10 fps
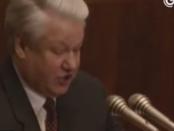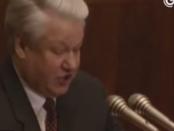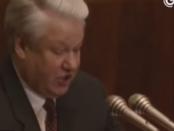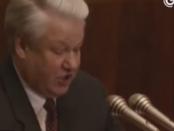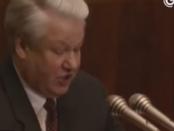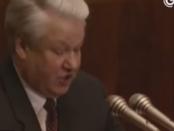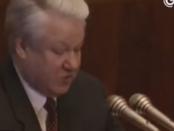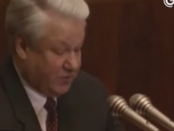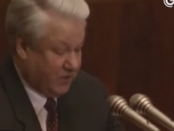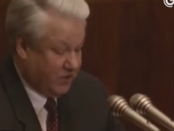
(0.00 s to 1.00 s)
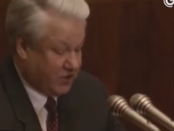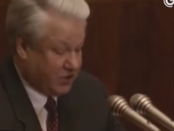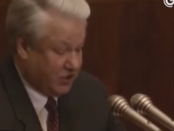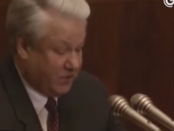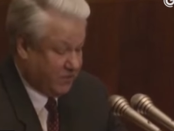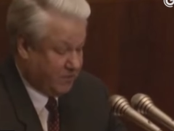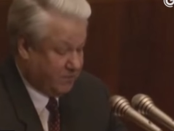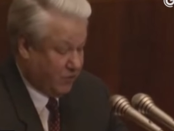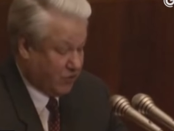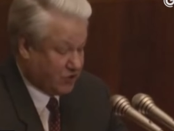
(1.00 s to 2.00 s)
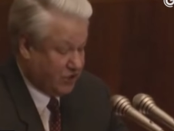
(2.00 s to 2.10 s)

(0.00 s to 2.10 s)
at the time, that there was a threat.